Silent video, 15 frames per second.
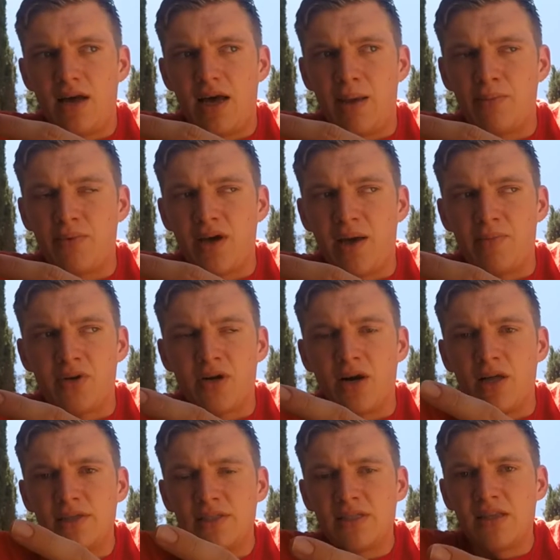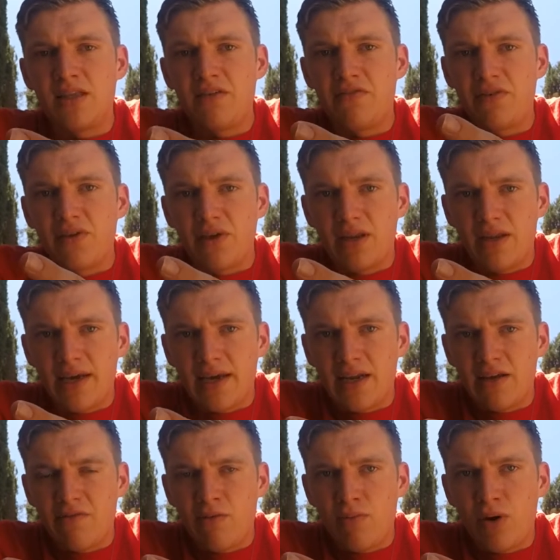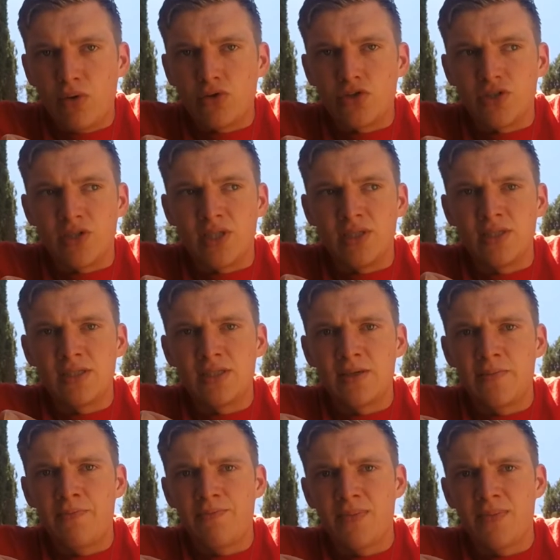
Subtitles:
I'm constantly feeling negative emotions.